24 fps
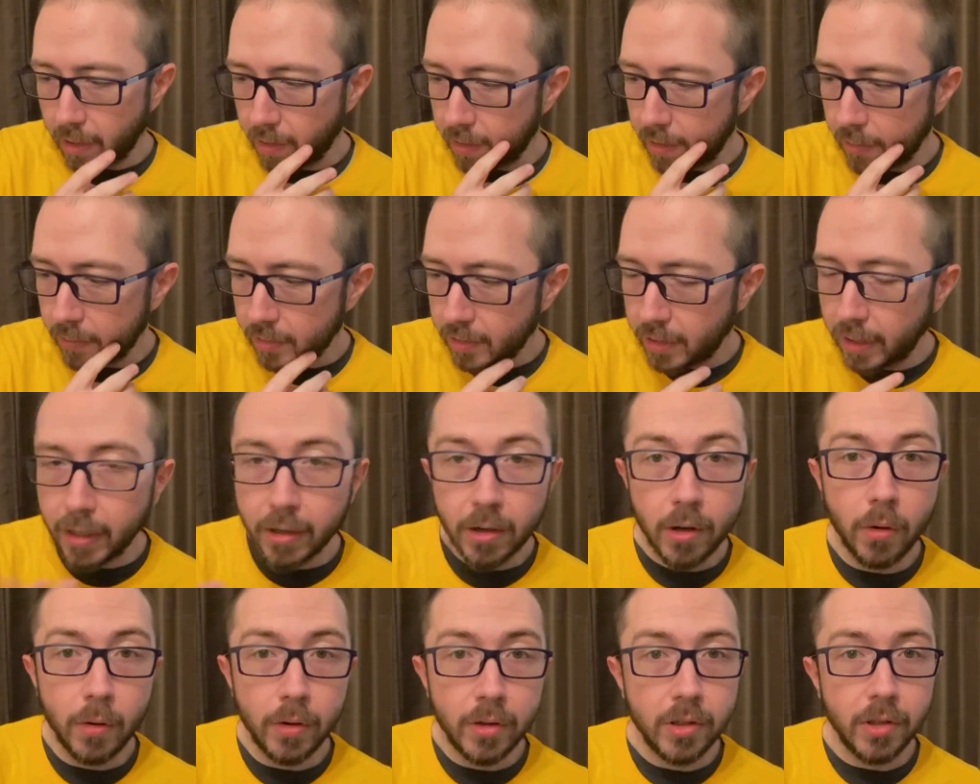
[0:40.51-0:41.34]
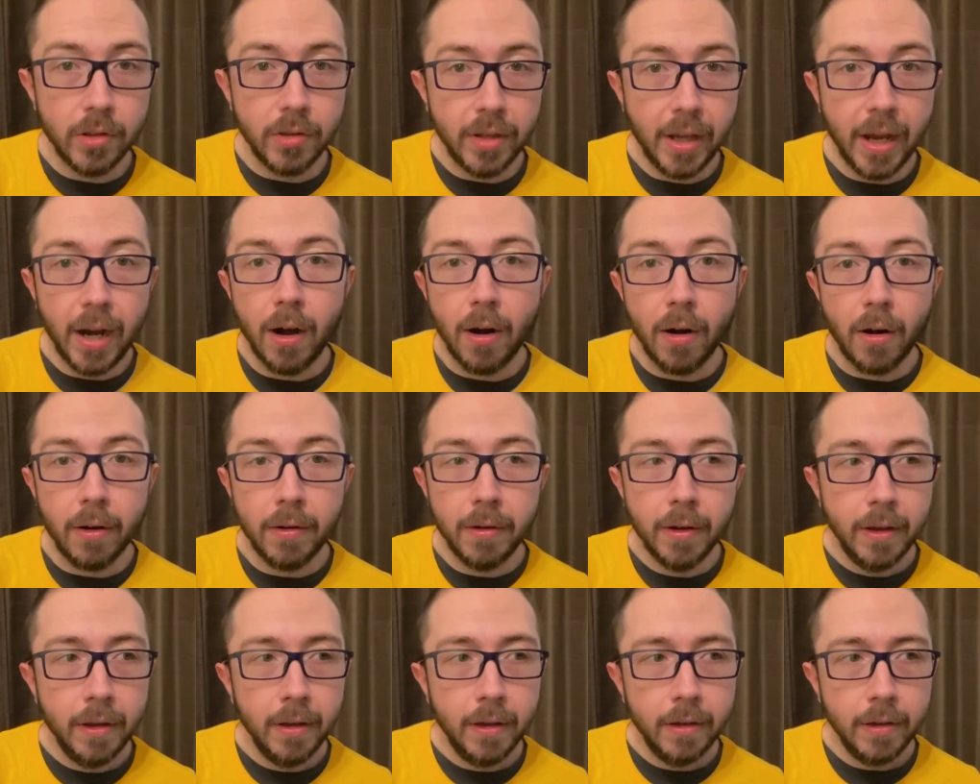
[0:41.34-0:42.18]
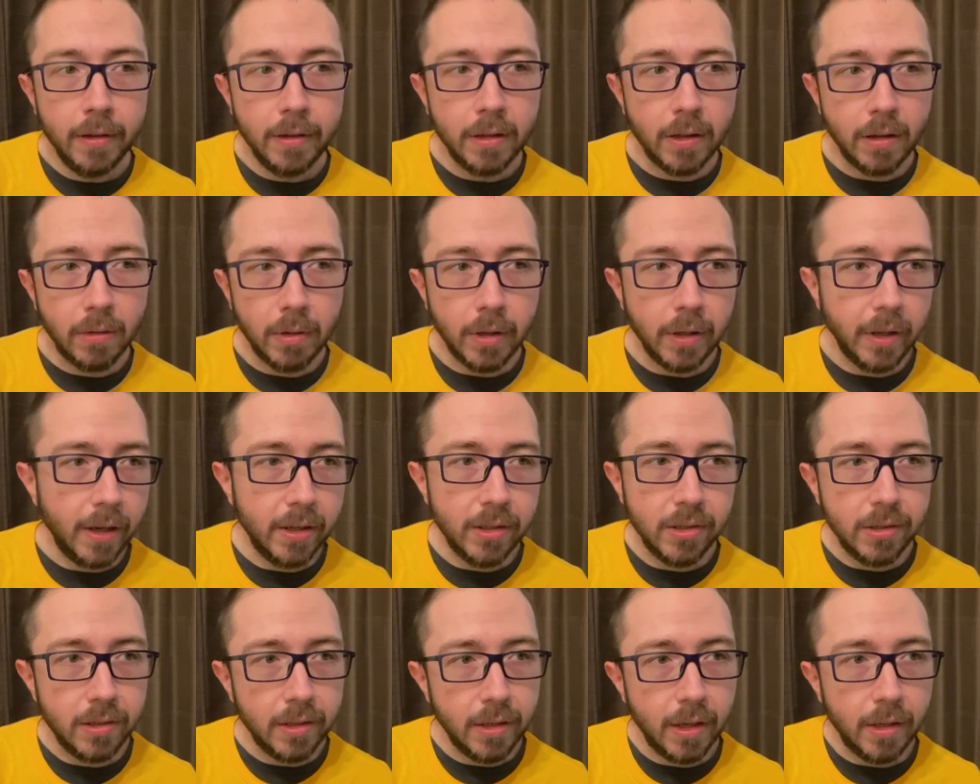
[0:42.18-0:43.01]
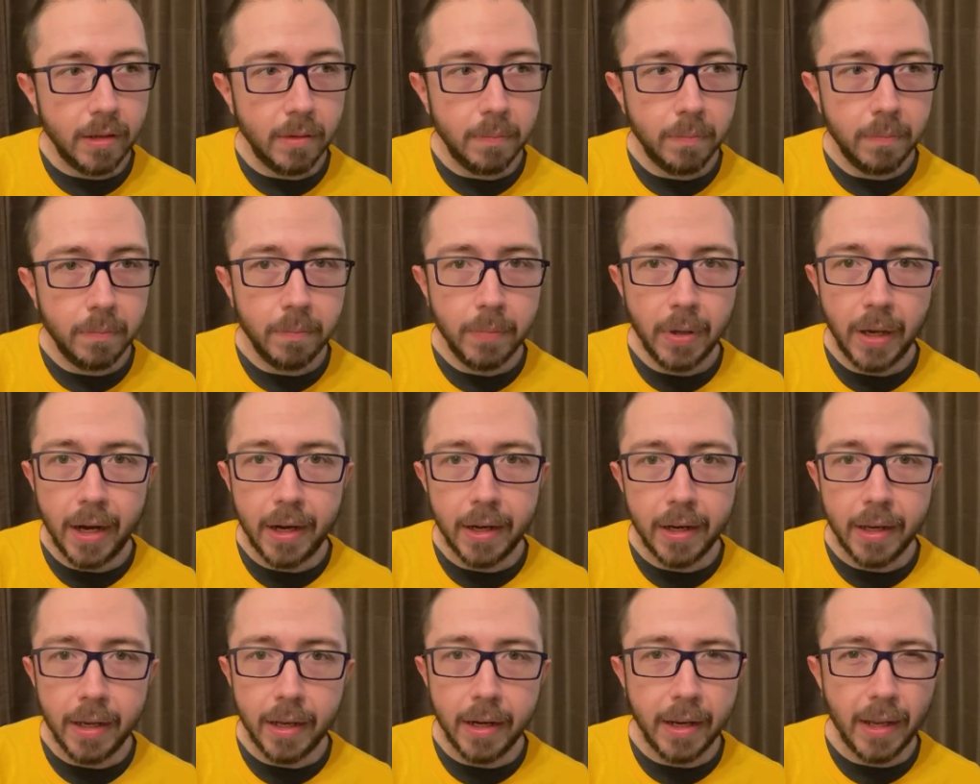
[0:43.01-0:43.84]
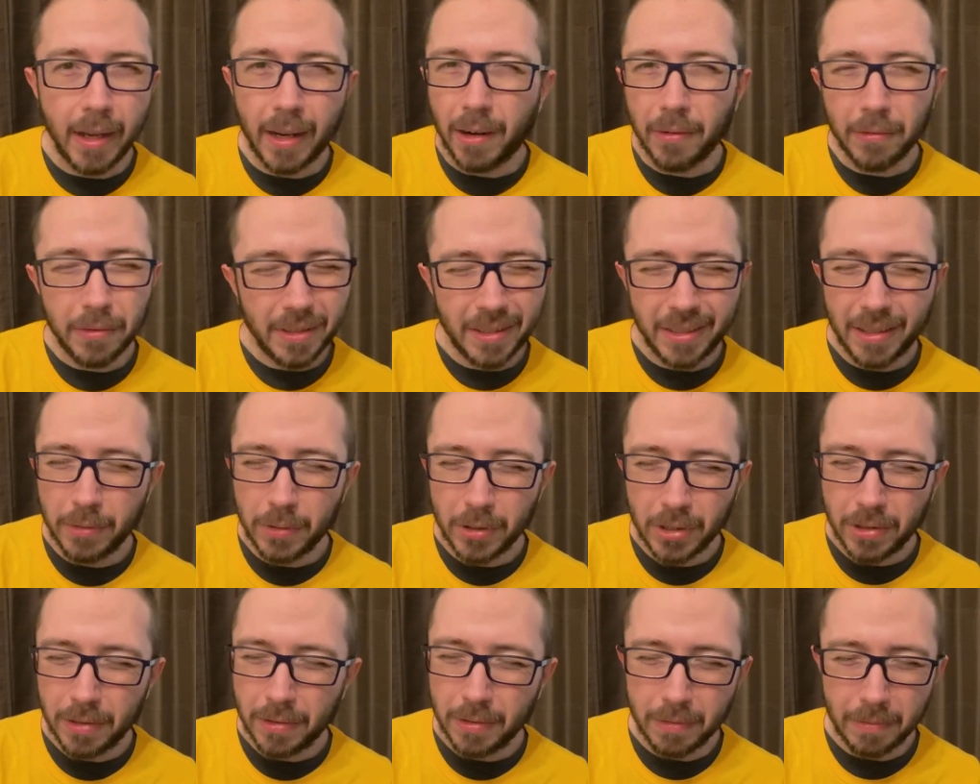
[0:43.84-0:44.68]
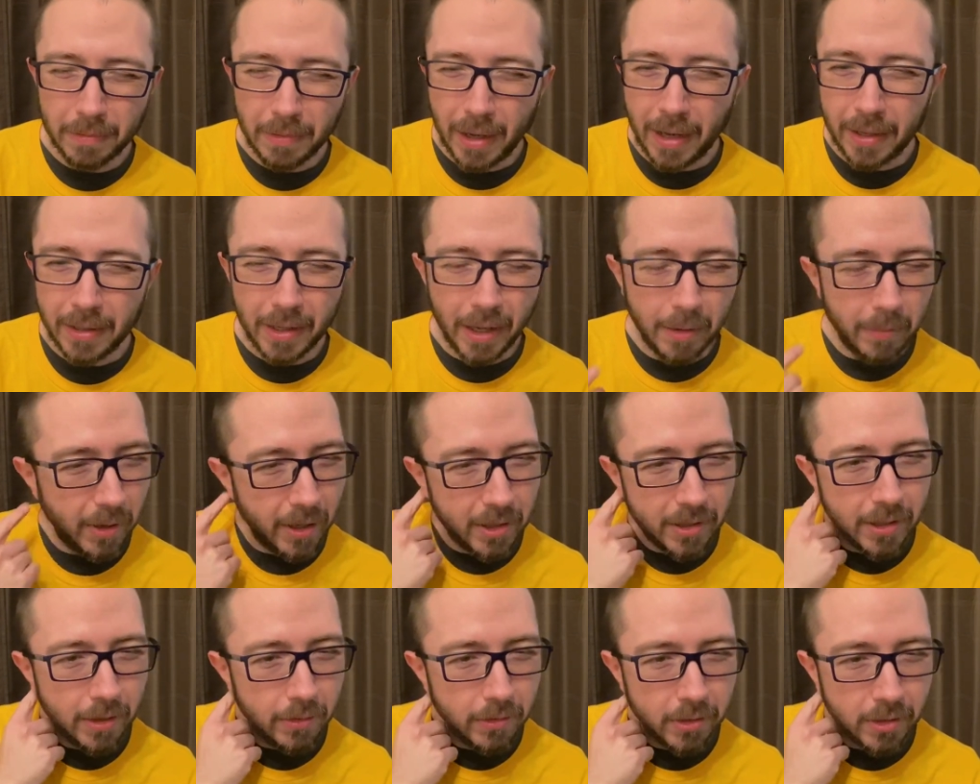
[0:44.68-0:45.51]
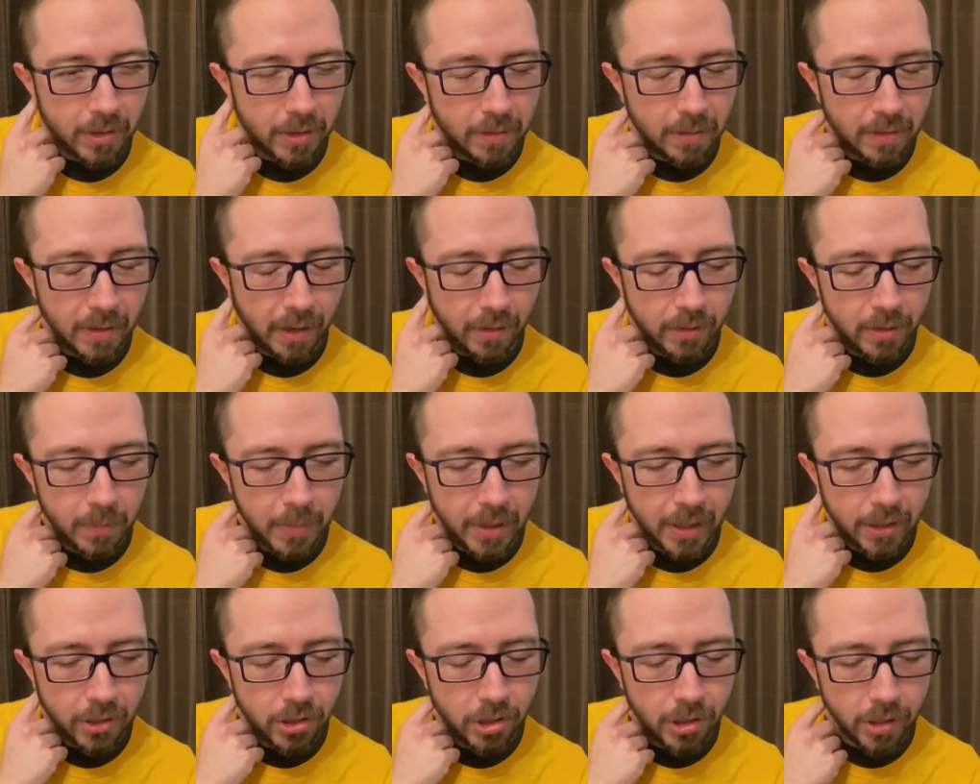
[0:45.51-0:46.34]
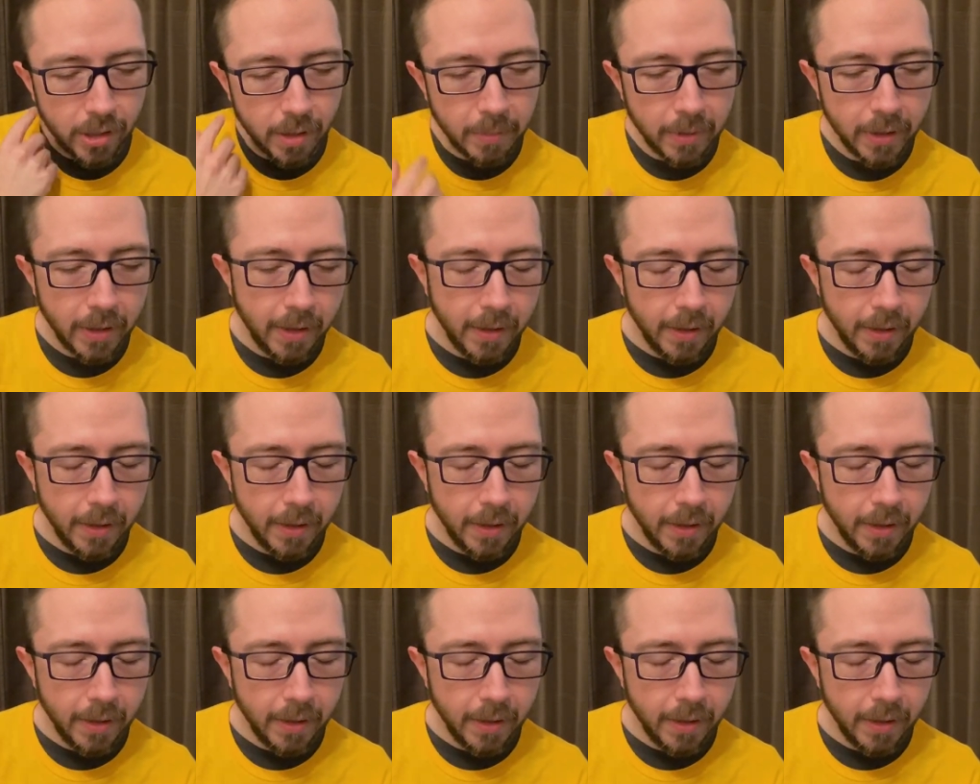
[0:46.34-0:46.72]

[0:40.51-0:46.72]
And I was gonna go into there until I realized you had to pay to get in. It was, it was not that much. I was just, I was being cheap.